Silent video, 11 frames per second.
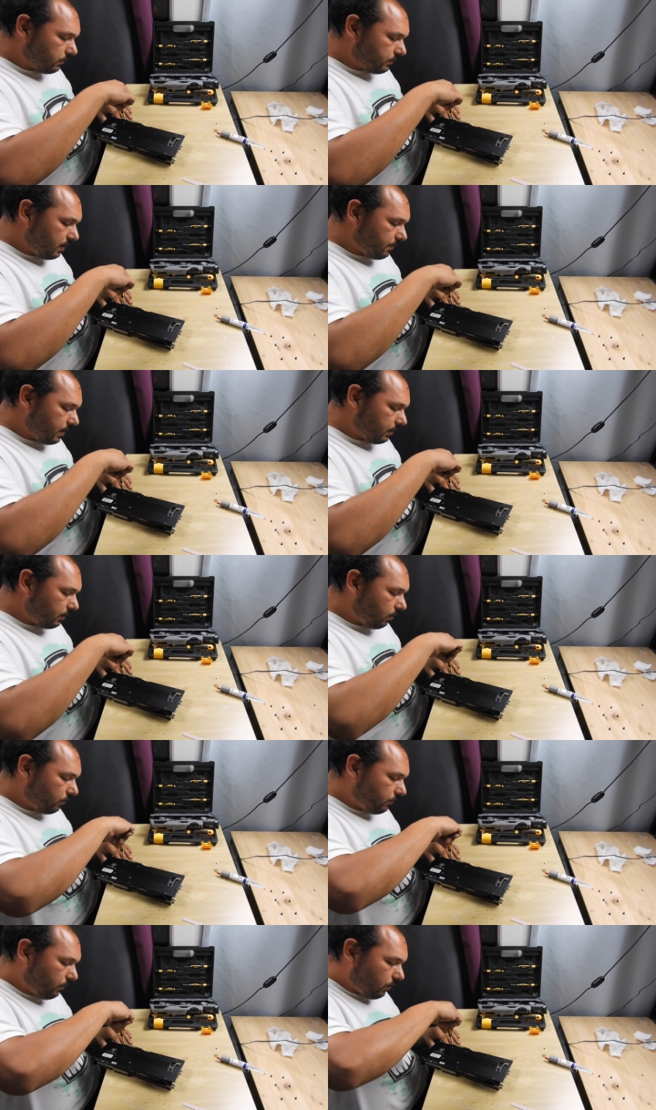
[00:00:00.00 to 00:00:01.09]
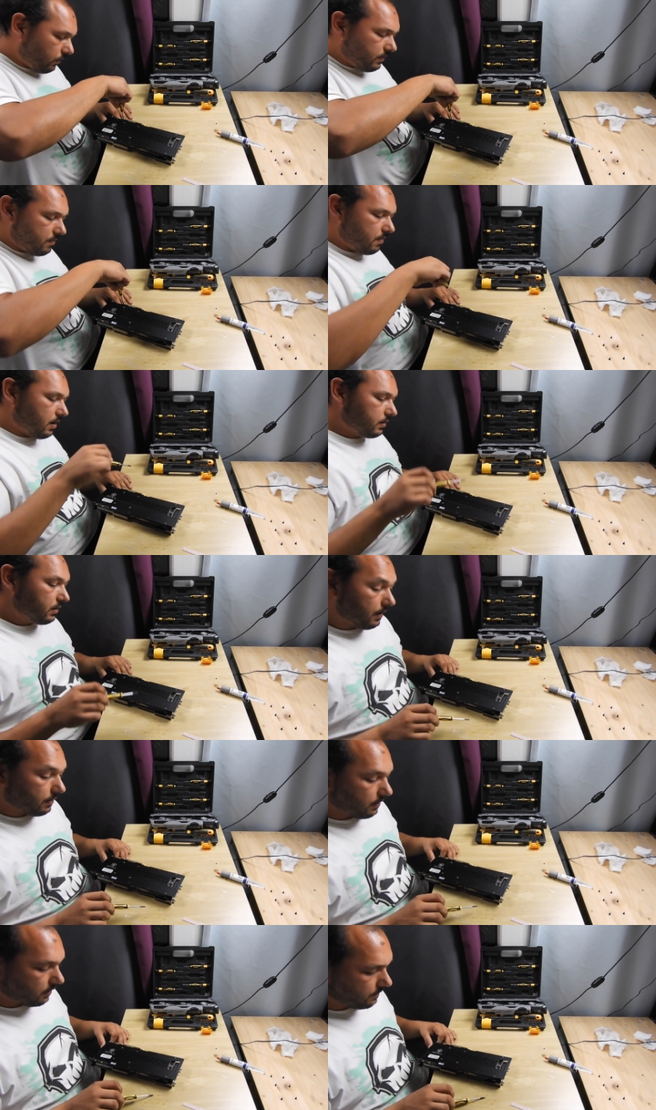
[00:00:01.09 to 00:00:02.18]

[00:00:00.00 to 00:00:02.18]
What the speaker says: of them and all four of them are tight.